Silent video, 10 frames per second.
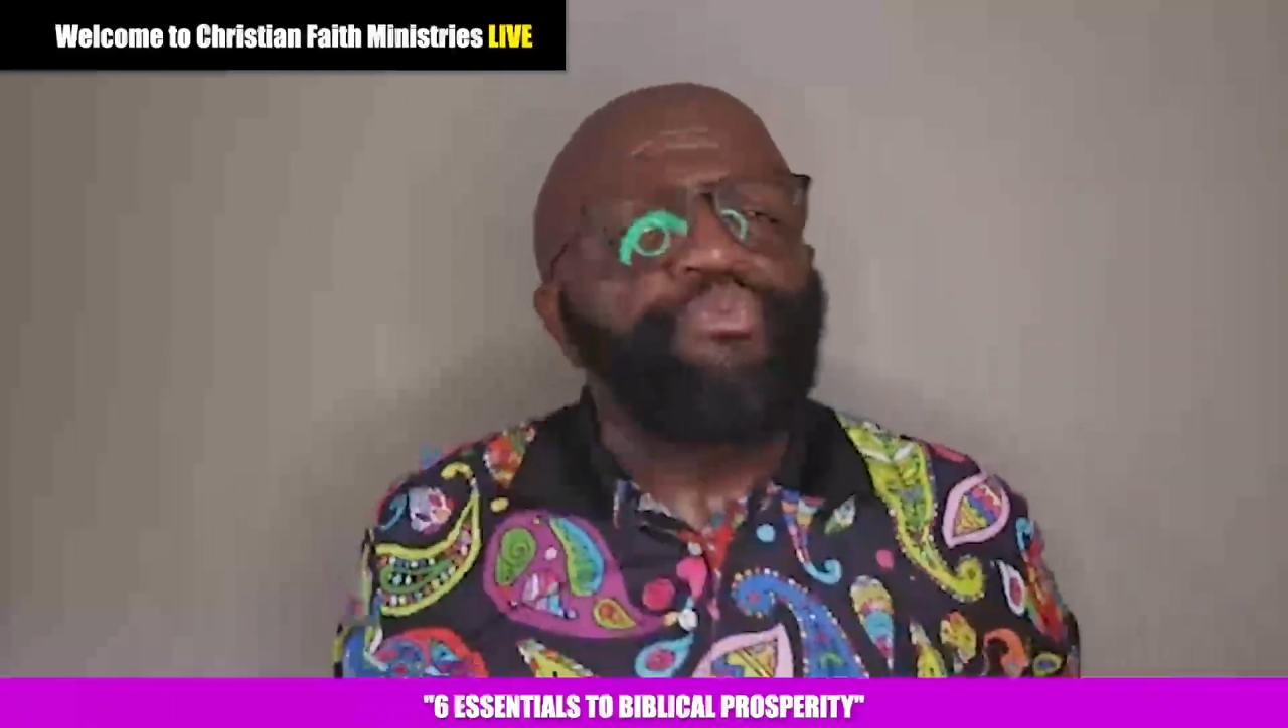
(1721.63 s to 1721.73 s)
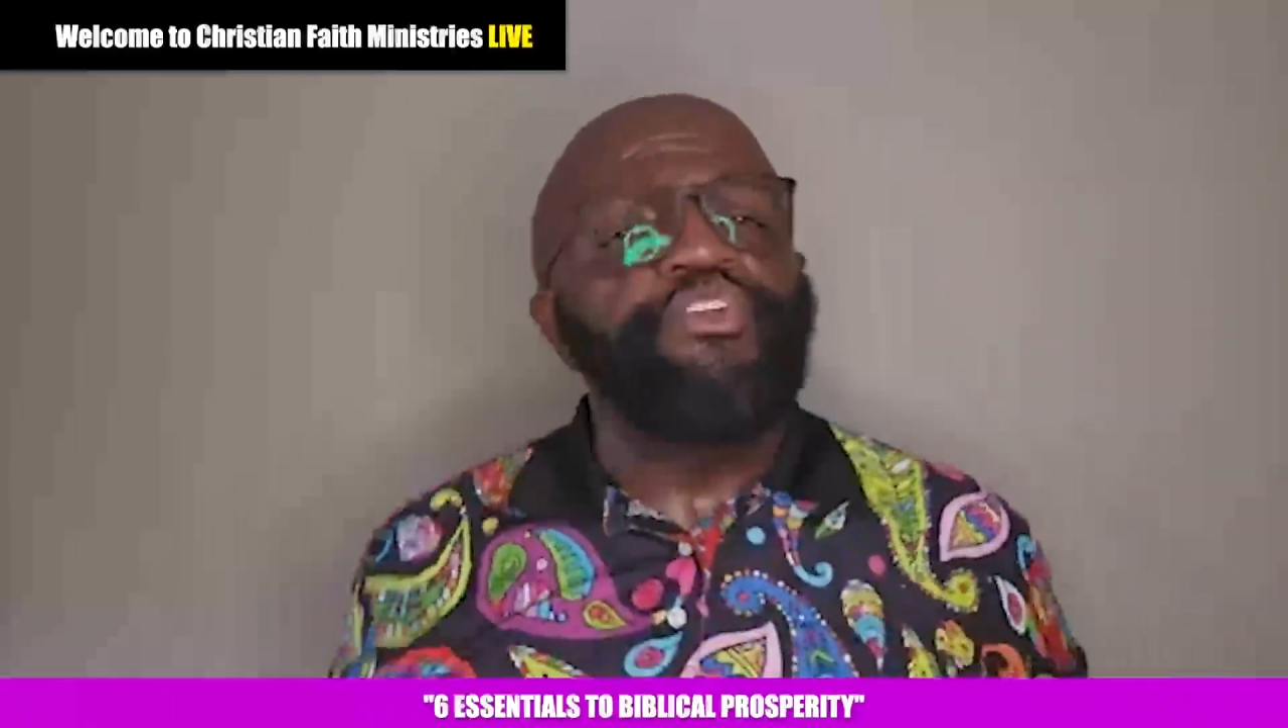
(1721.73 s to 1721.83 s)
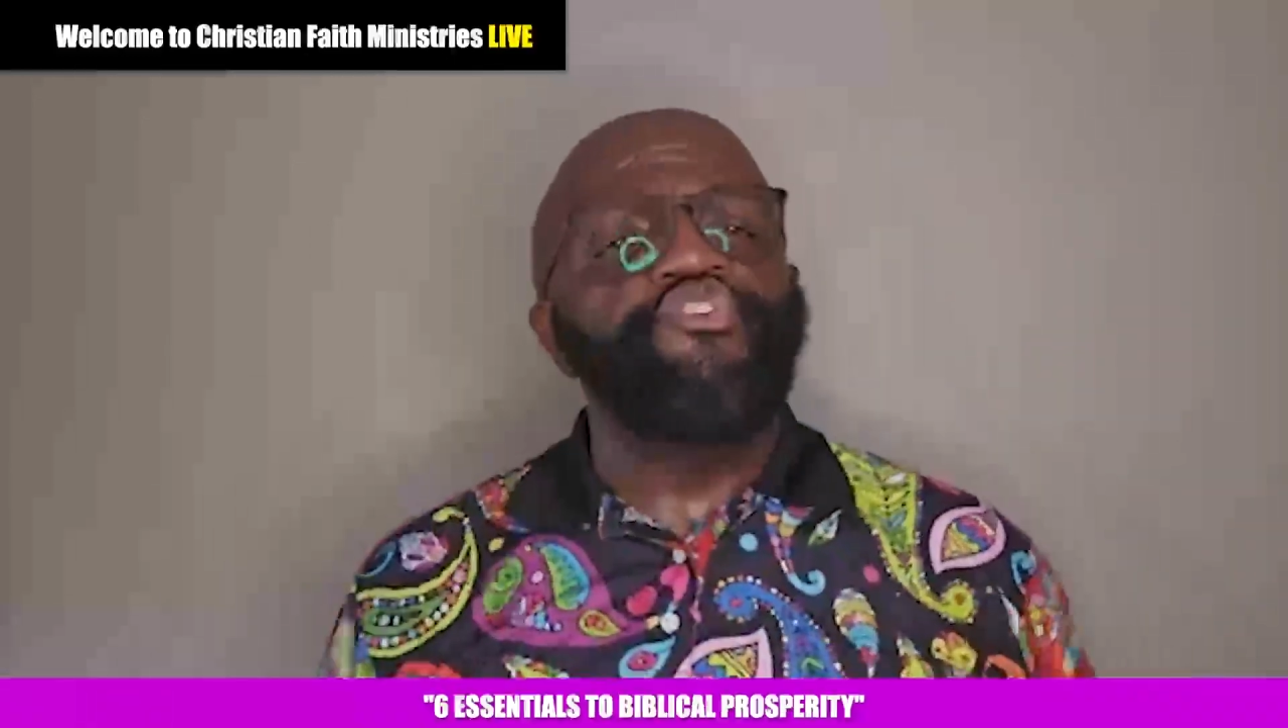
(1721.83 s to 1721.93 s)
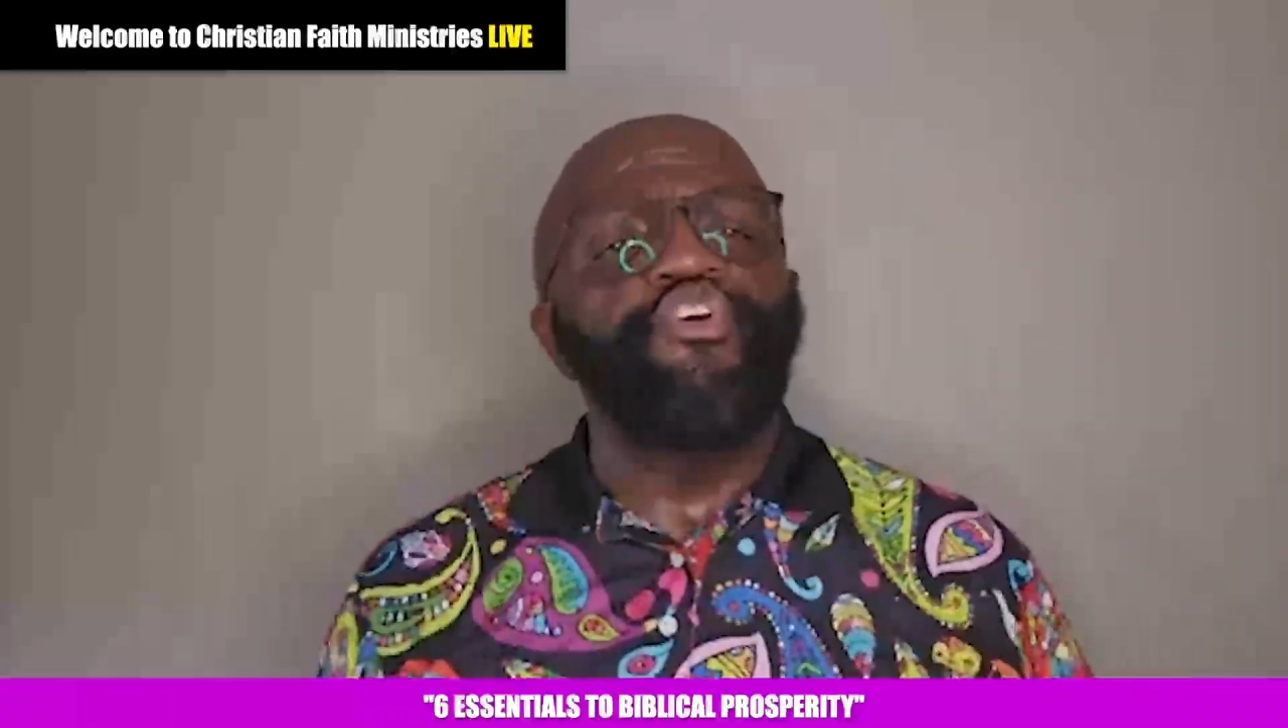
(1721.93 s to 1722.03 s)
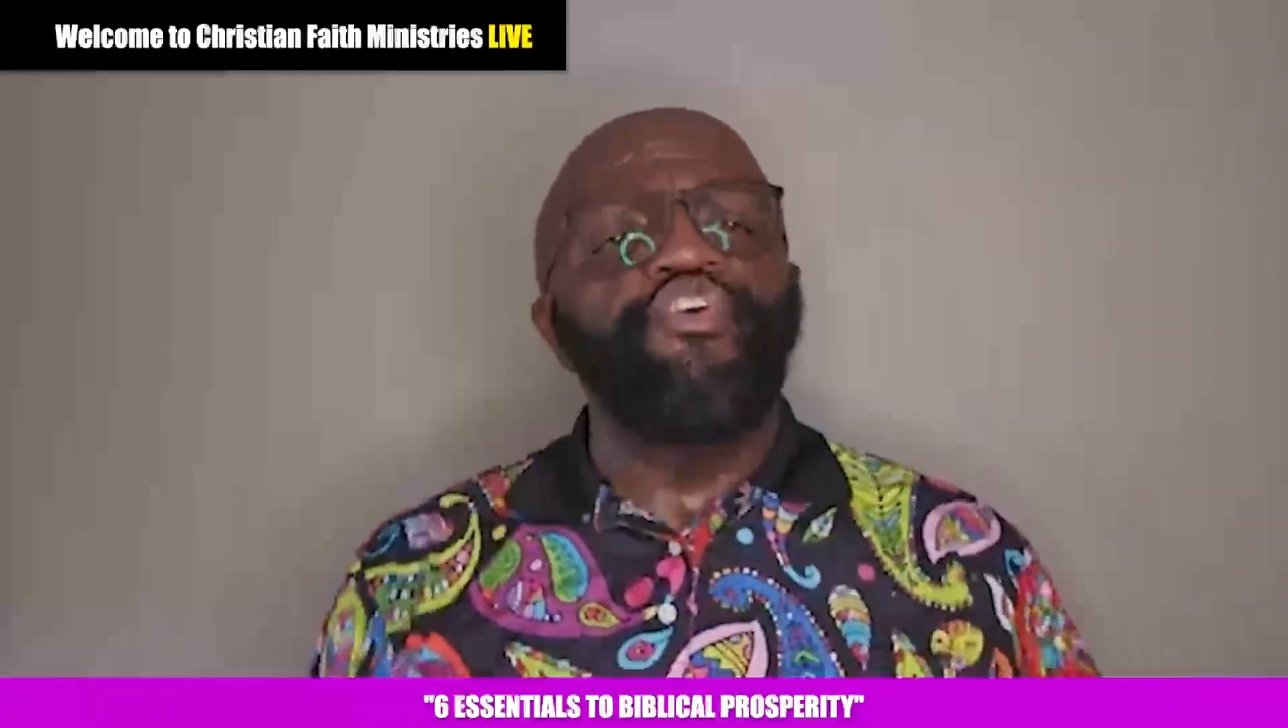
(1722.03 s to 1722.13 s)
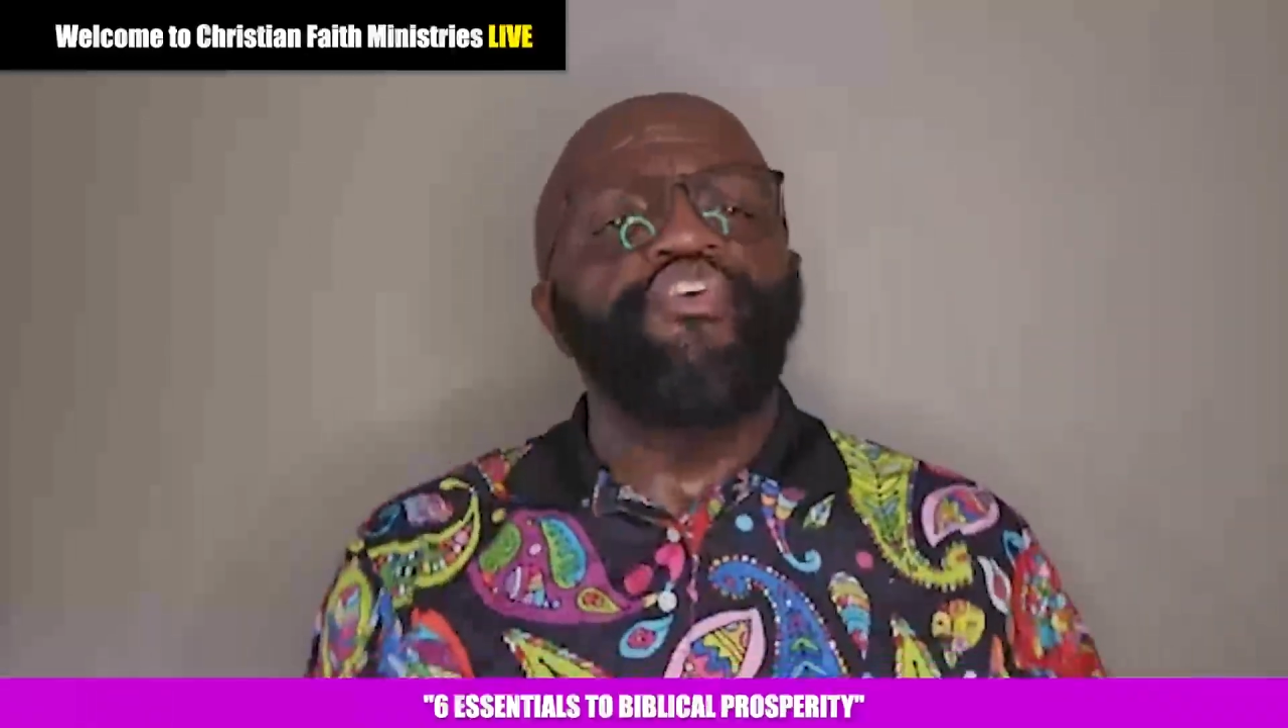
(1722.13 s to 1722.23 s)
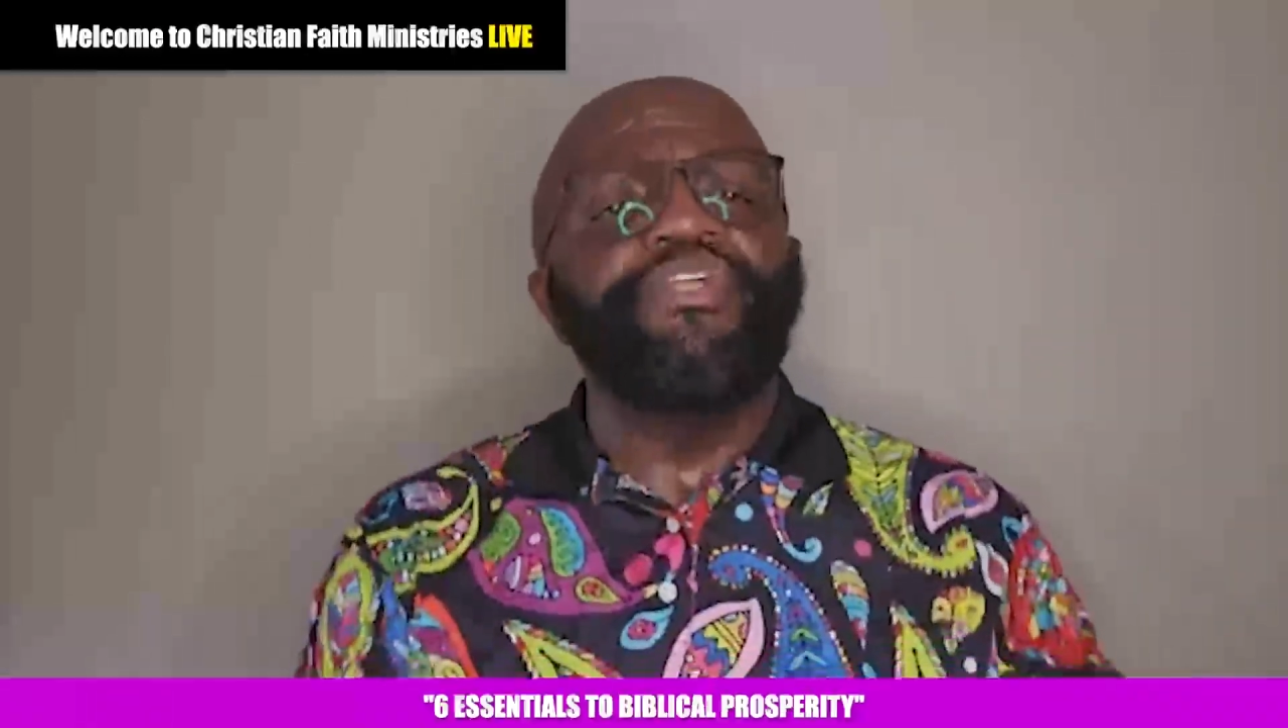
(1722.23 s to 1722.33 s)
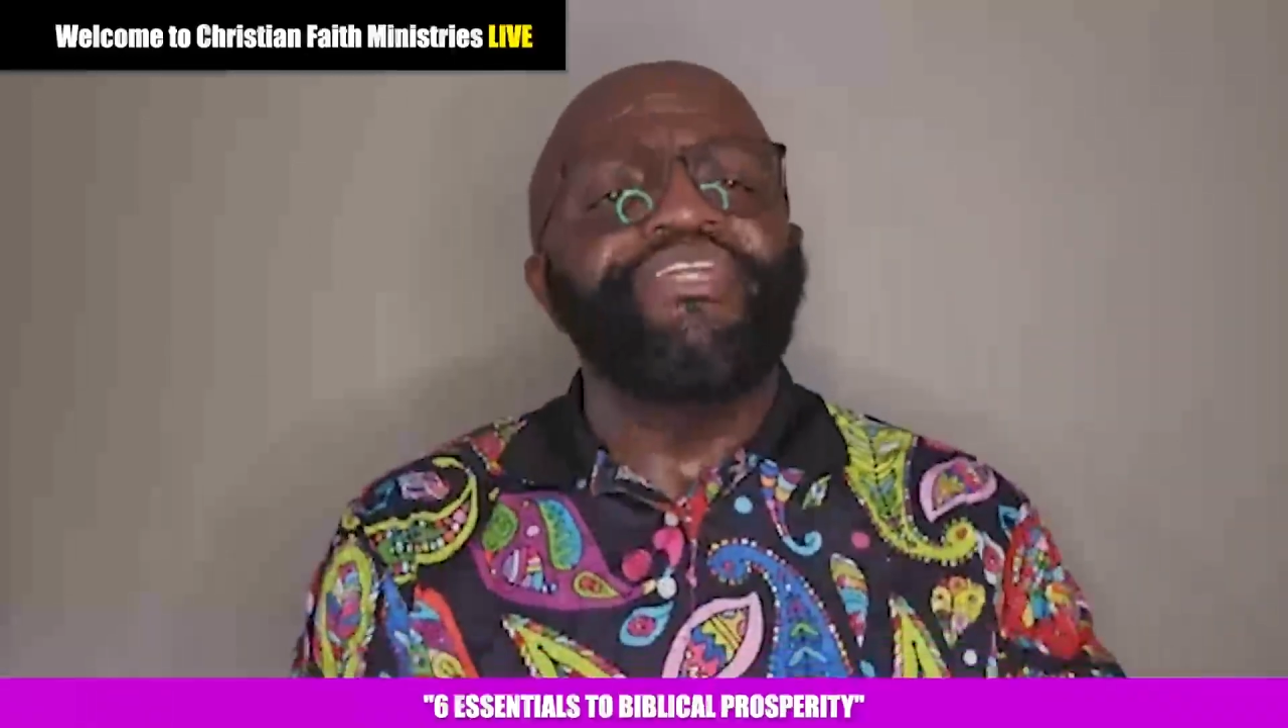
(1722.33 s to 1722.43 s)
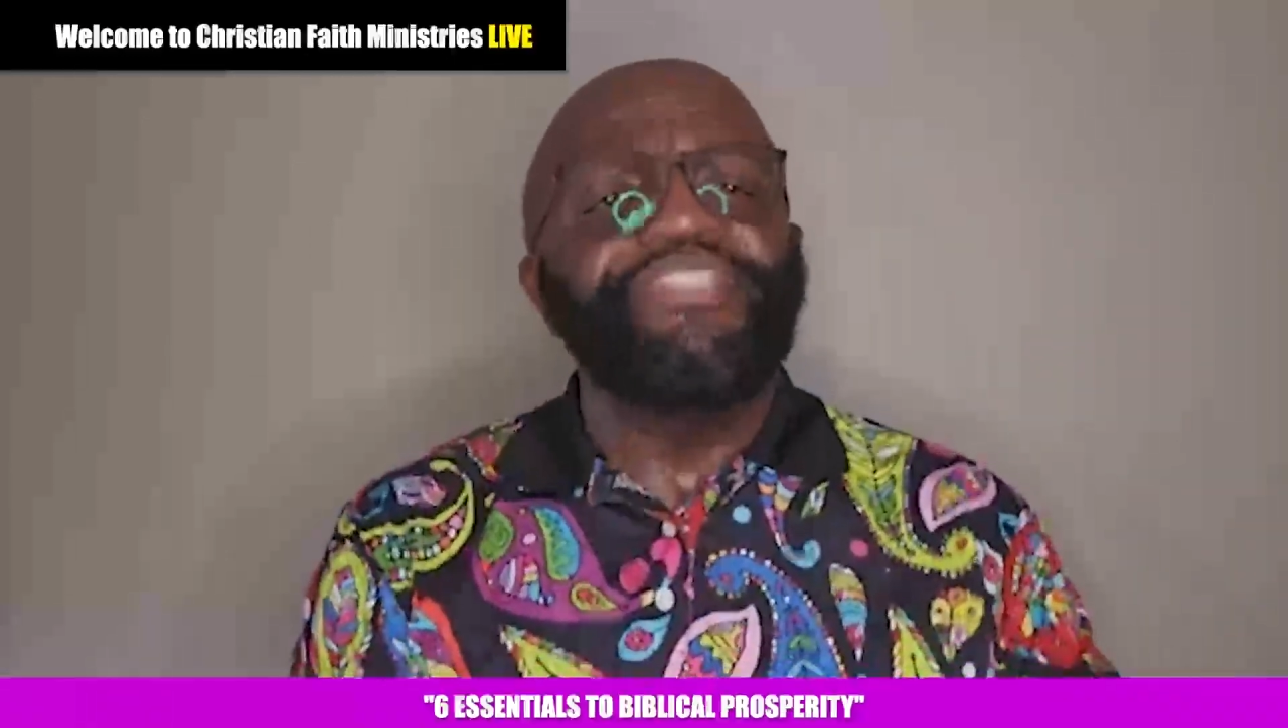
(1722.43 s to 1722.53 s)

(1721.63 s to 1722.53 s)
return